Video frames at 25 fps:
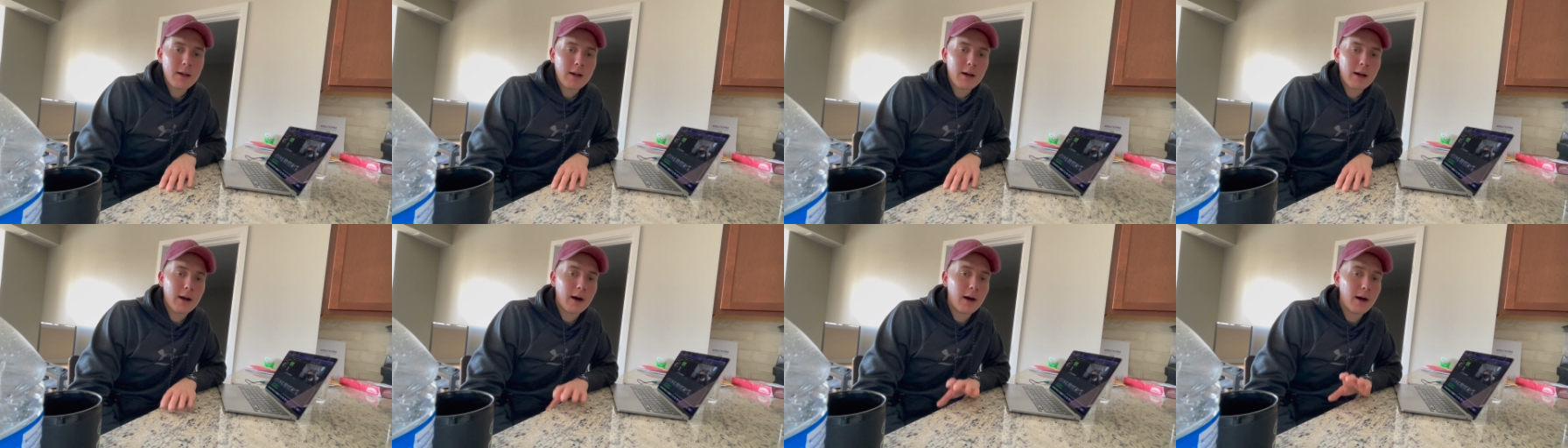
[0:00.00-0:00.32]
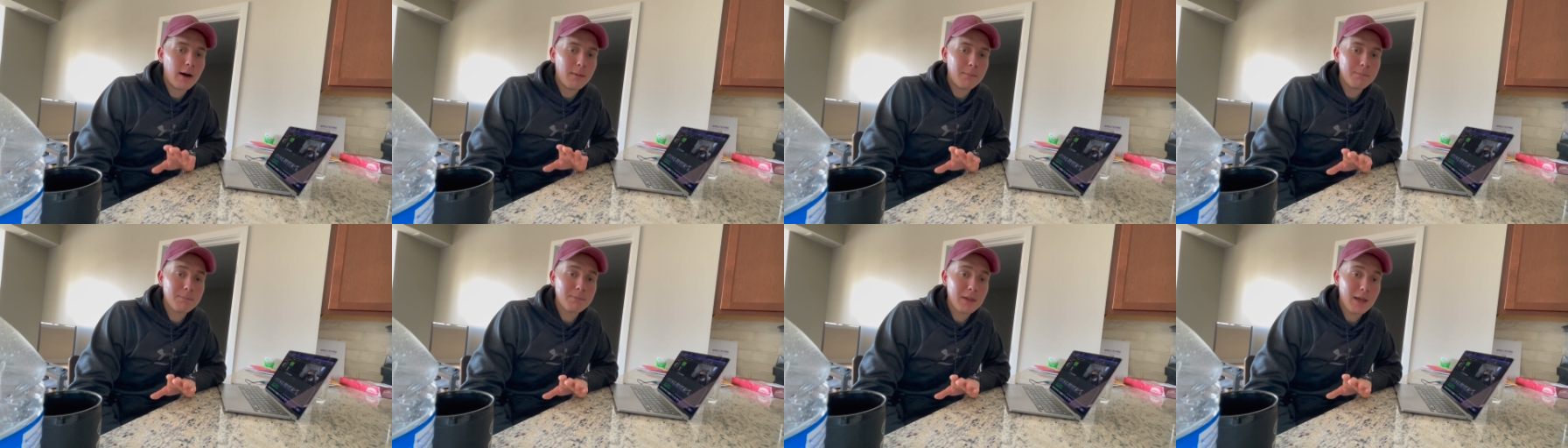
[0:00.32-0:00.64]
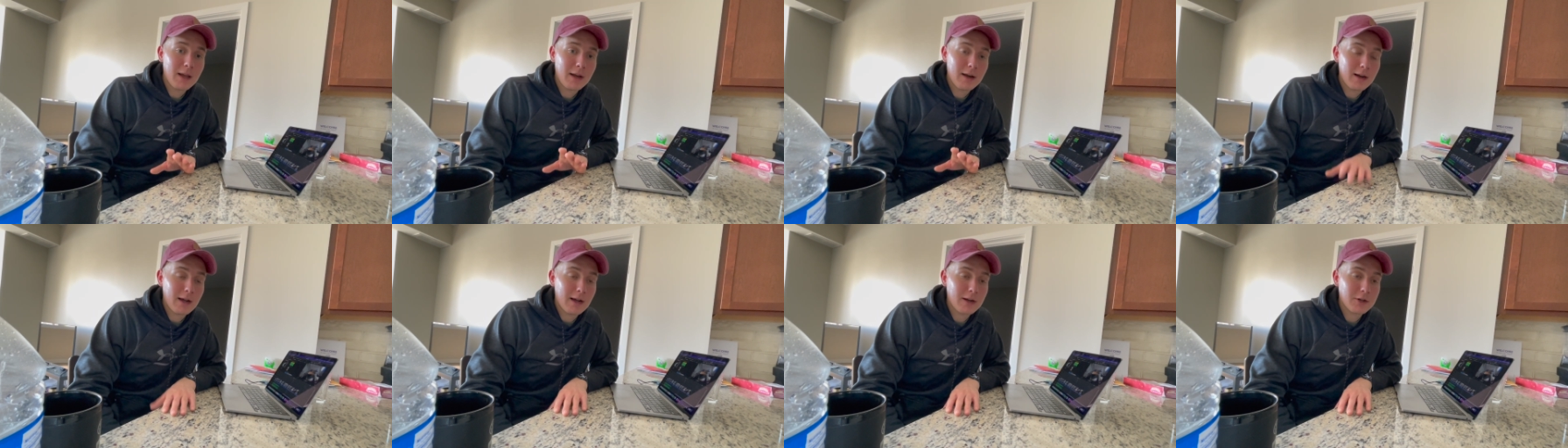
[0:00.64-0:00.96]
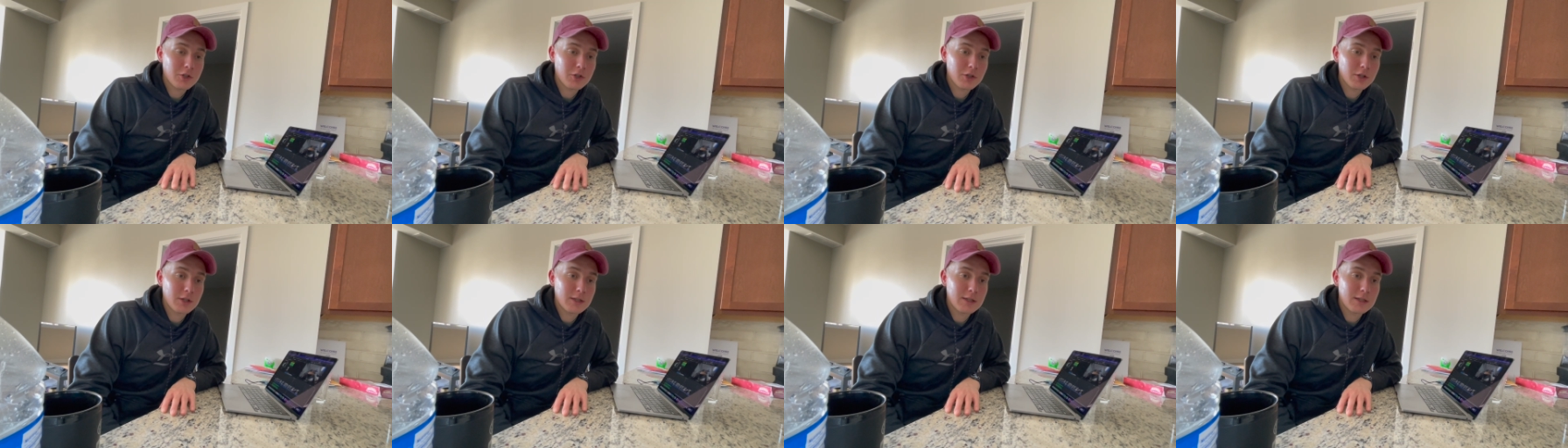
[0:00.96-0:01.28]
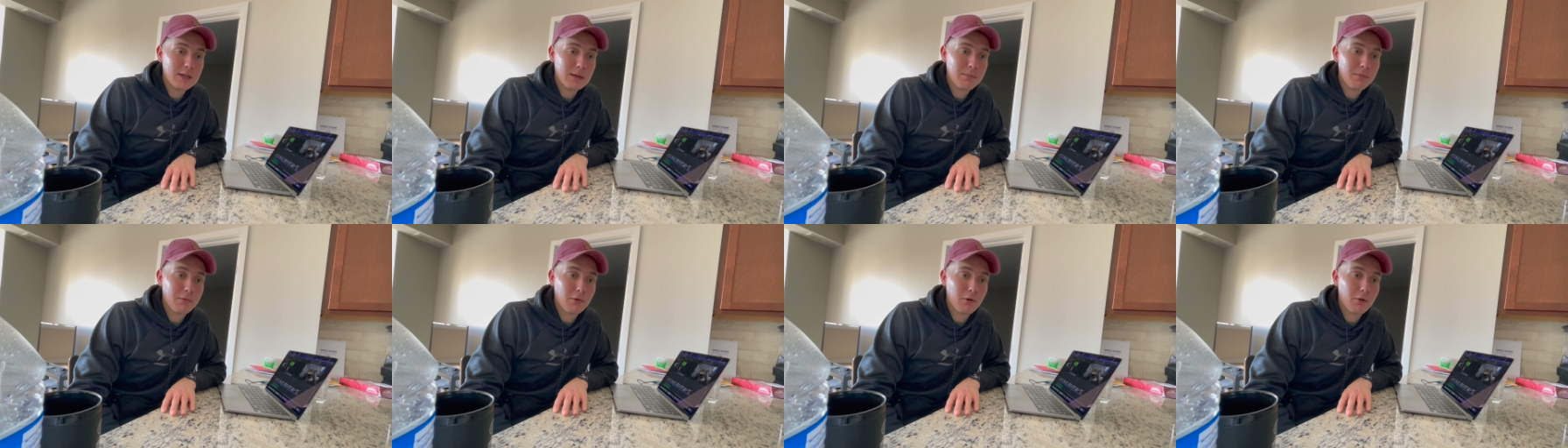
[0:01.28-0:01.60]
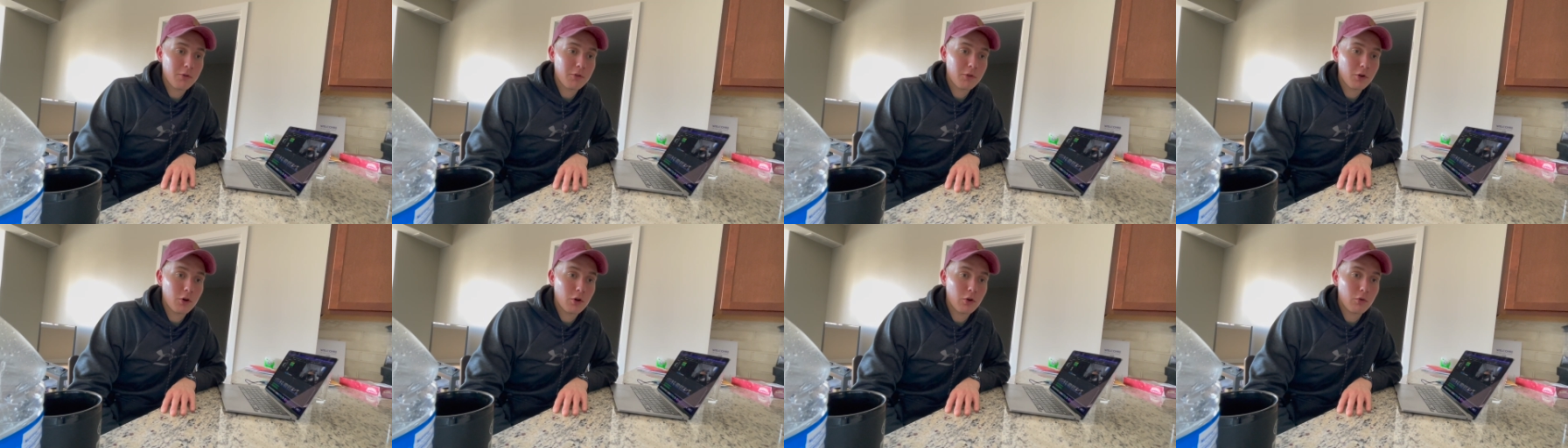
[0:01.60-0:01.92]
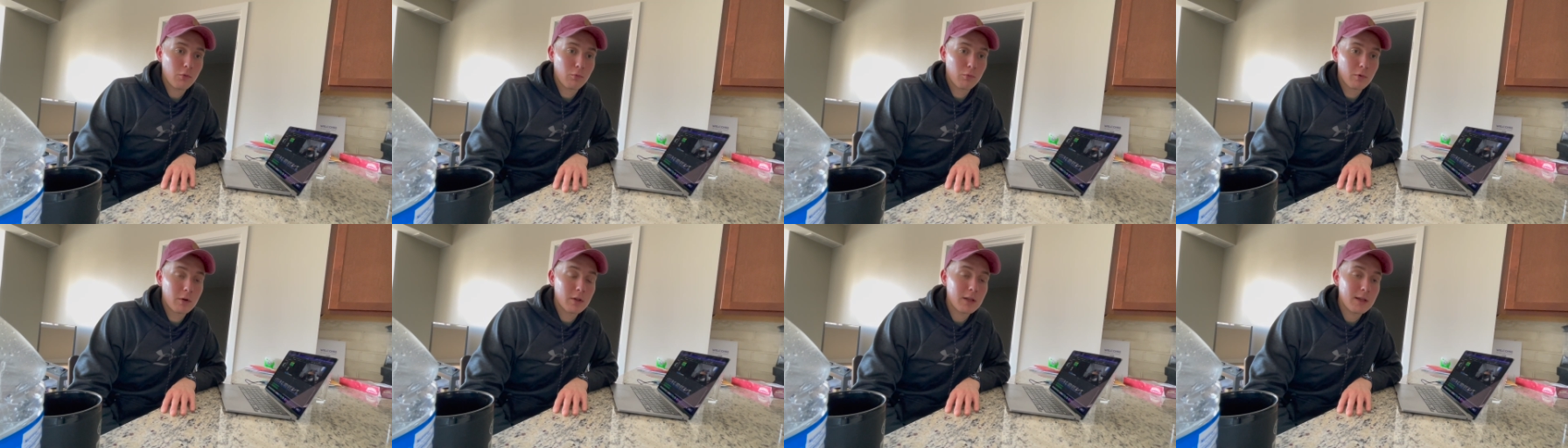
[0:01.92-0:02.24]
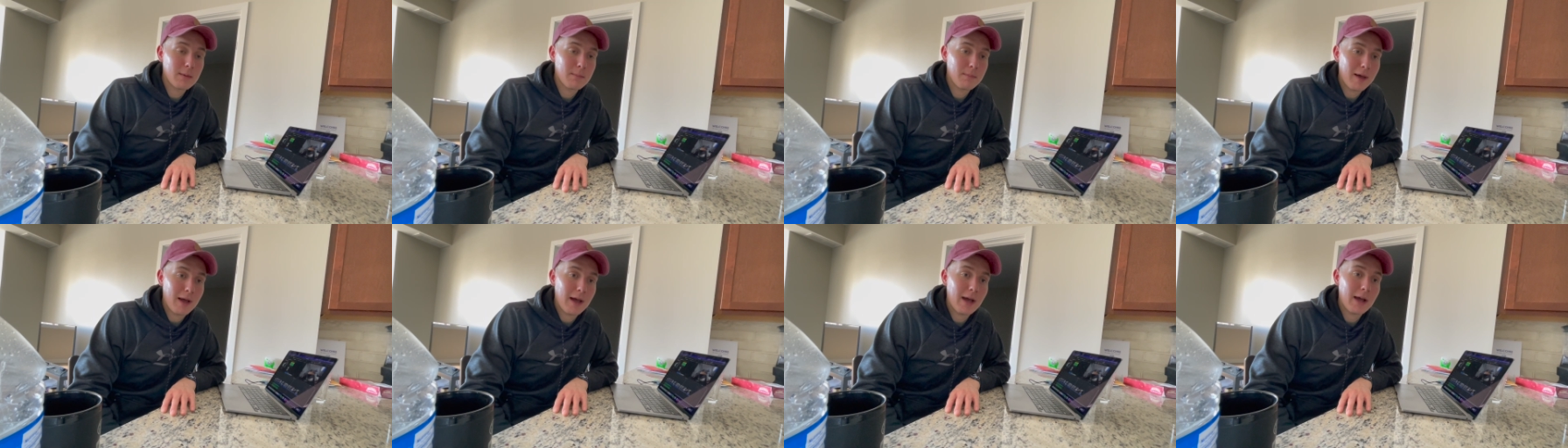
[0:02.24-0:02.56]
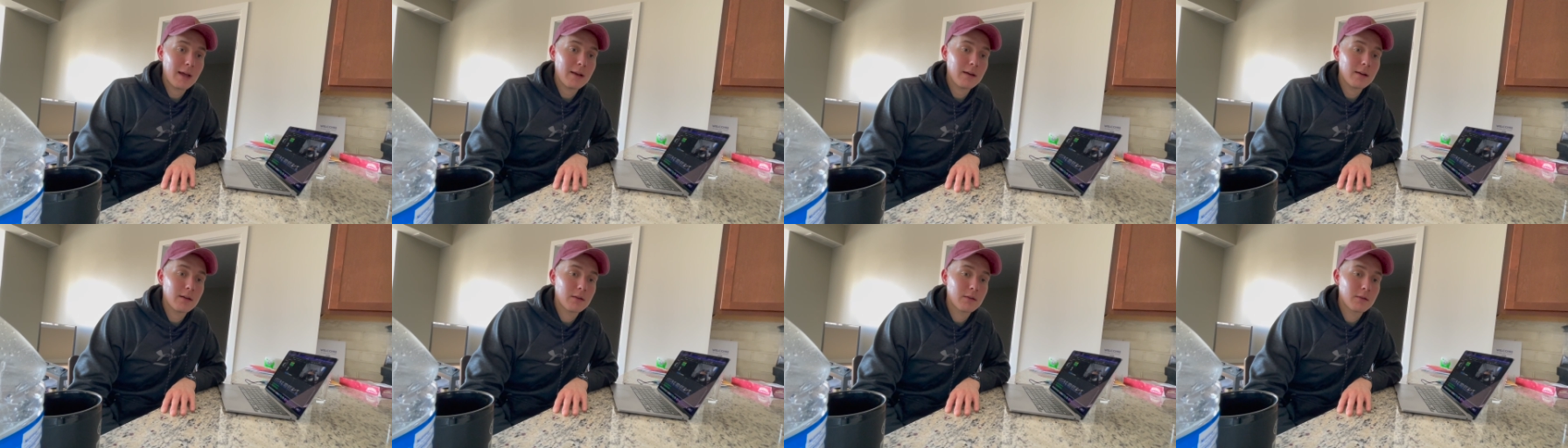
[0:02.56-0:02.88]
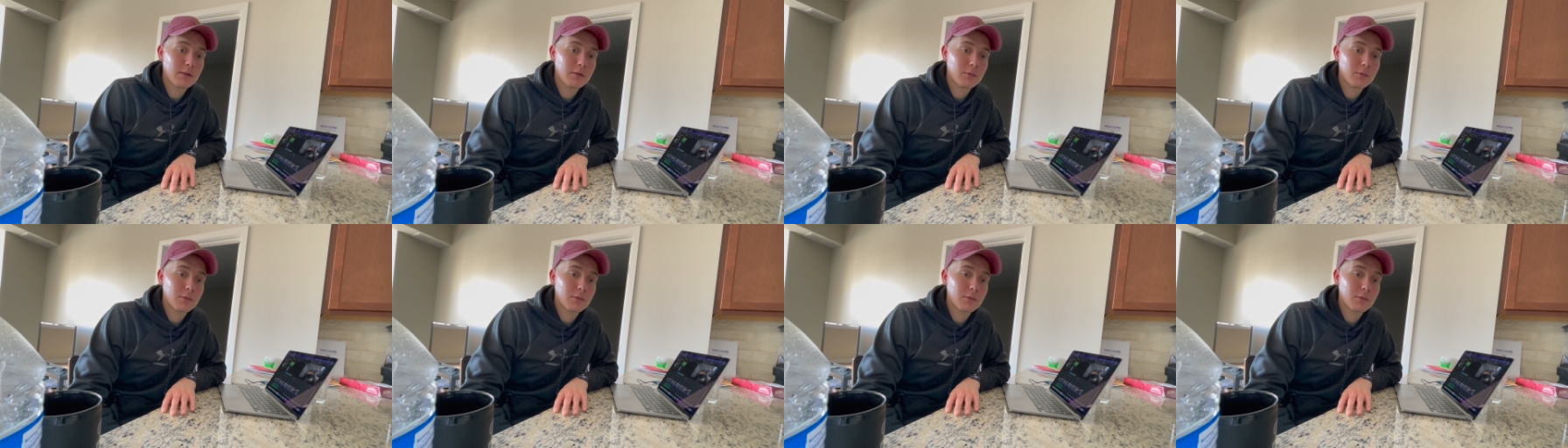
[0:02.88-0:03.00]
um, and it actually deep throated the hook really bad,